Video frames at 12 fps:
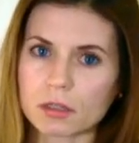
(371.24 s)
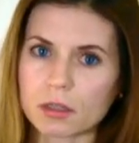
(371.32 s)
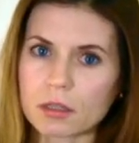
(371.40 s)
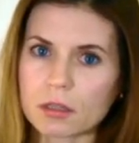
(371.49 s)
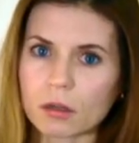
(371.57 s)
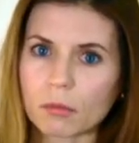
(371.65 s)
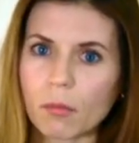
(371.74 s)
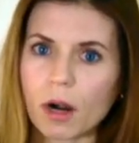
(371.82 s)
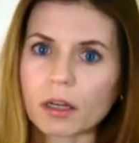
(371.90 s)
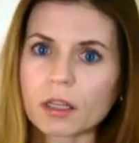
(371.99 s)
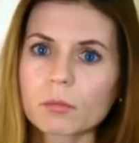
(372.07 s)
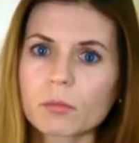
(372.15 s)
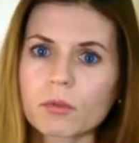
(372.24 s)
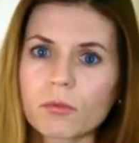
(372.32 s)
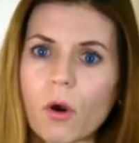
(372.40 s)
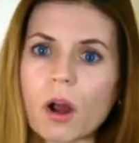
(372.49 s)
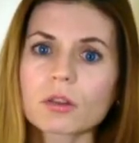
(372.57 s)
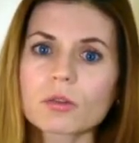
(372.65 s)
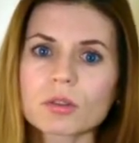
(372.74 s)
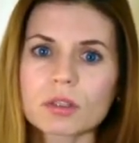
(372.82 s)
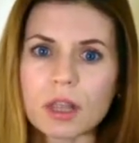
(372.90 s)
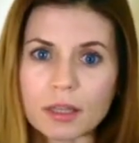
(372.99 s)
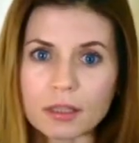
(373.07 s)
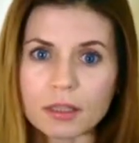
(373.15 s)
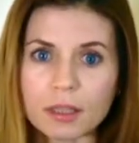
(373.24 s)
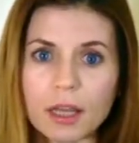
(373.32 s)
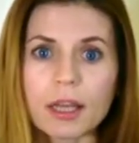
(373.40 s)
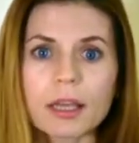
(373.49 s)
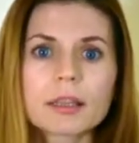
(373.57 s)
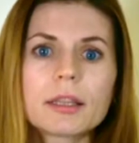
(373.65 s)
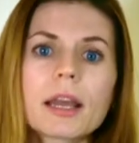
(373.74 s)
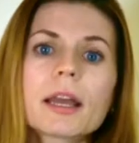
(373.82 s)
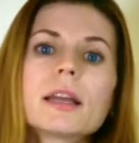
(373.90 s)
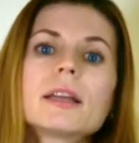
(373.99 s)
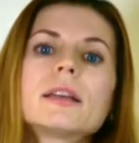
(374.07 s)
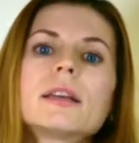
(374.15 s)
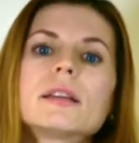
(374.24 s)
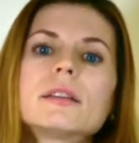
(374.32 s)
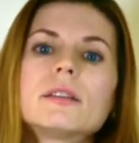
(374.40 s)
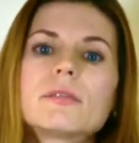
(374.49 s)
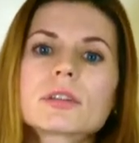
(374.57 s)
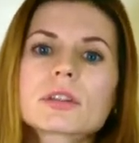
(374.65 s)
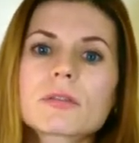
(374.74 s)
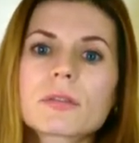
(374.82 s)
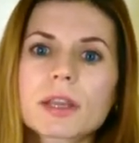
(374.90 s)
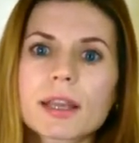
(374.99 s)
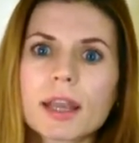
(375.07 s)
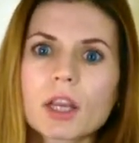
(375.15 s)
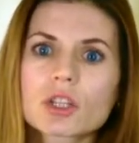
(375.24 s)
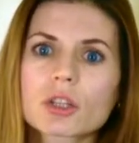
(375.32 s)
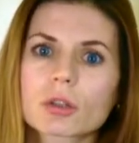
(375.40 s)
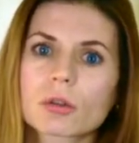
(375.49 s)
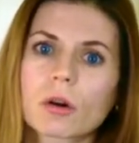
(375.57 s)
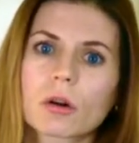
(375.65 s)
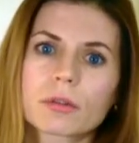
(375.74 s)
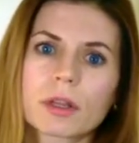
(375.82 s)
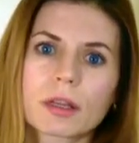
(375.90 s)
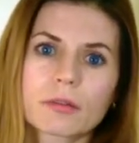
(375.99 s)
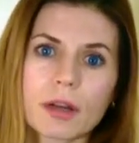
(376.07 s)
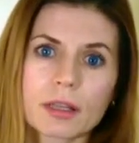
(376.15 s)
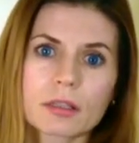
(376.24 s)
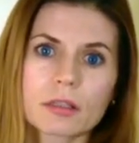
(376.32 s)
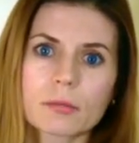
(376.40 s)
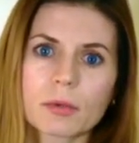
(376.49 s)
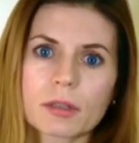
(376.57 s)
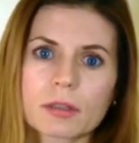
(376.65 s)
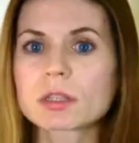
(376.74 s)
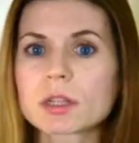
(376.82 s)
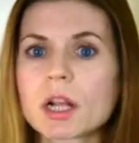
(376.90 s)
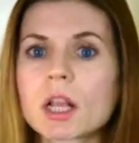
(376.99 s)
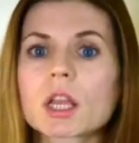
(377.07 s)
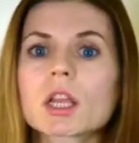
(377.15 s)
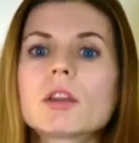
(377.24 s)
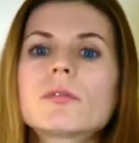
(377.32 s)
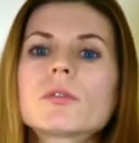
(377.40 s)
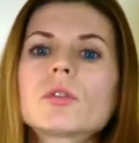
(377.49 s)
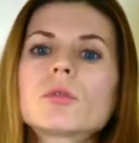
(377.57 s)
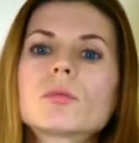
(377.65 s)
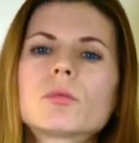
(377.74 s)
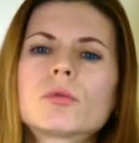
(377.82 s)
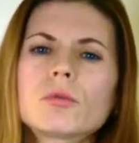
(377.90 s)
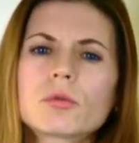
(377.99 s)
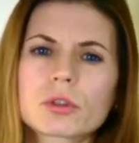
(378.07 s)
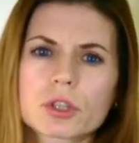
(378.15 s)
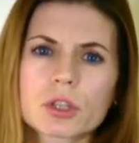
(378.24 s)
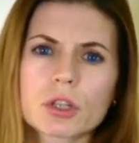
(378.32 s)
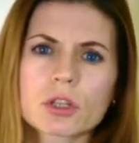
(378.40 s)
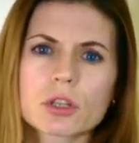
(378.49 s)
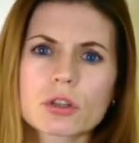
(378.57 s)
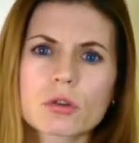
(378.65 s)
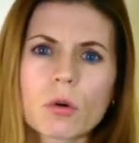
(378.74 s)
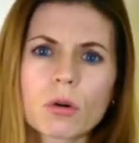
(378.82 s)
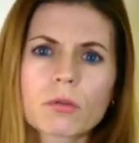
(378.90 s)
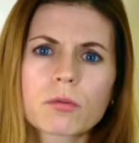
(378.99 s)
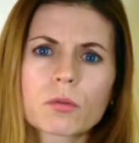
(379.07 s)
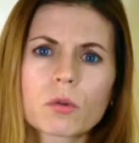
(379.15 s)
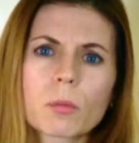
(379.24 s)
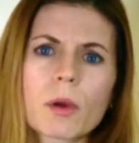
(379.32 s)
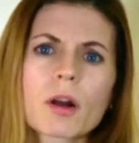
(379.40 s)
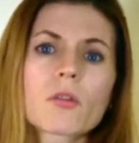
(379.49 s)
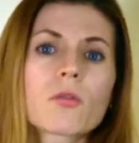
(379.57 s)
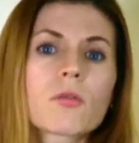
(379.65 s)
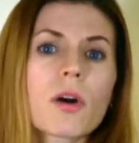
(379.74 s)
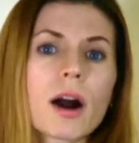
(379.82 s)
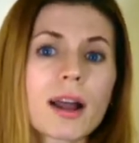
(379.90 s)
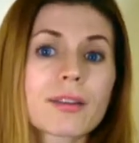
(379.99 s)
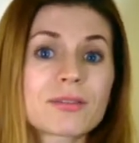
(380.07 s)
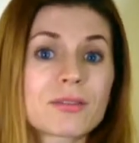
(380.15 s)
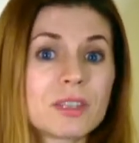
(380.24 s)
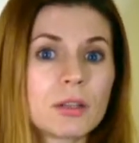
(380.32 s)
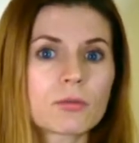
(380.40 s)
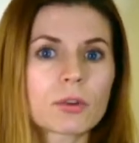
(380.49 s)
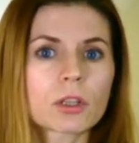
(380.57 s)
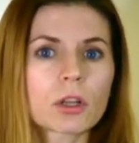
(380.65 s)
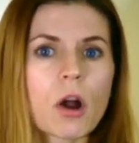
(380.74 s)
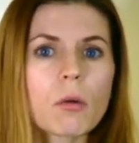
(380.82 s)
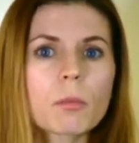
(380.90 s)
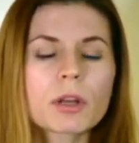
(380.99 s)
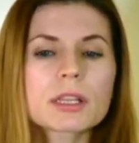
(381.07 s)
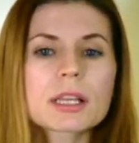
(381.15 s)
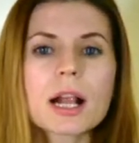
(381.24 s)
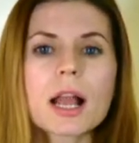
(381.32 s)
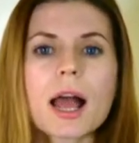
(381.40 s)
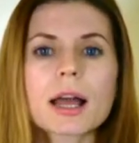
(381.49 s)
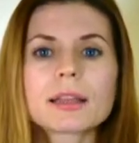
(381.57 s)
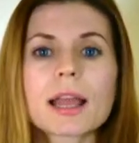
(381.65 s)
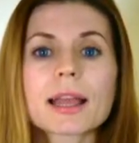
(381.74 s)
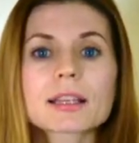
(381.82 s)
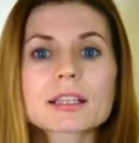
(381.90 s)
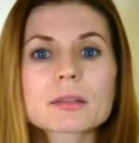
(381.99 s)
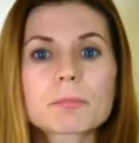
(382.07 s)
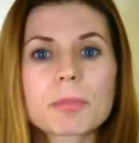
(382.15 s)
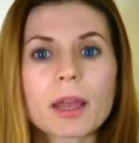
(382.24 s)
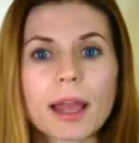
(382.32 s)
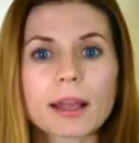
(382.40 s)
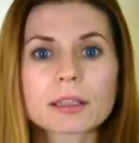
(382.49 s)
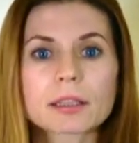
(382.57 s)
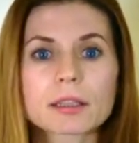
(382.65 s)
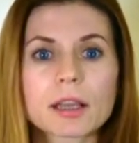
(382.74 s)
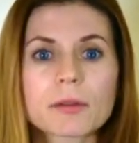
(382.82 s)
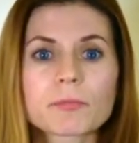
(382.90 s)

the stock market before understanding the diversification of the investments. If you purchase stock from 5 different companies and expect the